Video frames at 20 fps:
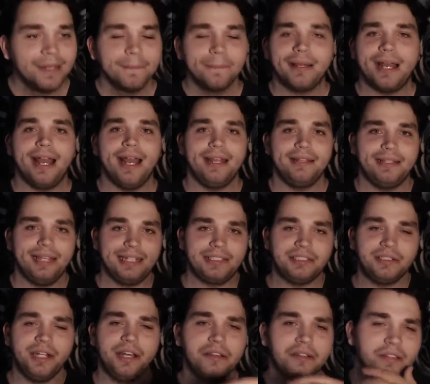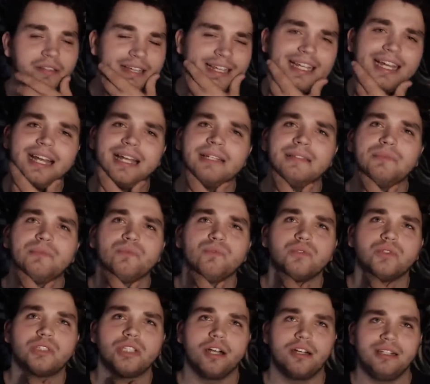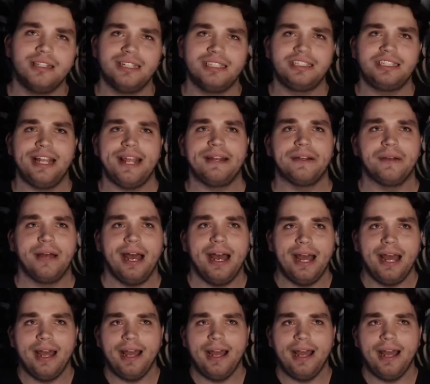But that's another thing I started this channel.